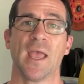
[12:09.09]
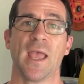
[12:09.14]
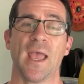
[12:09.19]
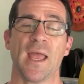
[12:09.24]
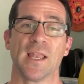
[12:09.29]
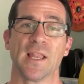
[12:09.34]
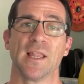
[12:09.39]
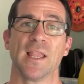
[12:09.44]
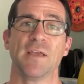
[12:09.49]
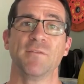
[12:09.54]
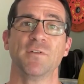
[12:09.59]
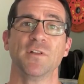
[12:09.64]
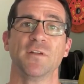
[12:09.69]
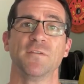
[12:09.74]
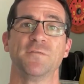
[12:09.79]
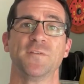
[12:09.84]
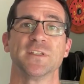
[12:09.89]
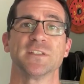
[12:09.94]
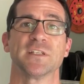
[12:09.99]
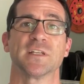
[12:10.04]
and level
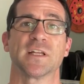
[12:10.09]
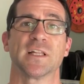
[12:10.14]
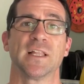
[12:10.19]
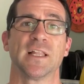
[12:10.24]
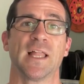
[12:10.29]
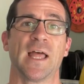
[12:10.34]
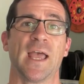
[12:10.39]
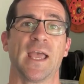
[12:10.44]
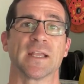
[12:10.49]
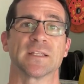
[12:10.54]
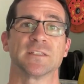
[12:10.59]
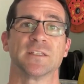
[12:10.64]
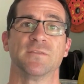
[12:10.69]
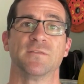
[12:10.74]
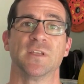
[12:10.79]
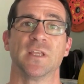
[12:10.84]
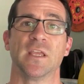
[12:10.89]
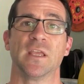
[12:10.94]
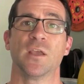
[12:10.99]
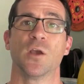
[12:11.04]
of physical
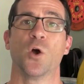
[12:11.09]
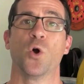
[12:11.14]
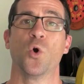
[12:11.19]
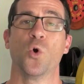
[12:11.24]
activity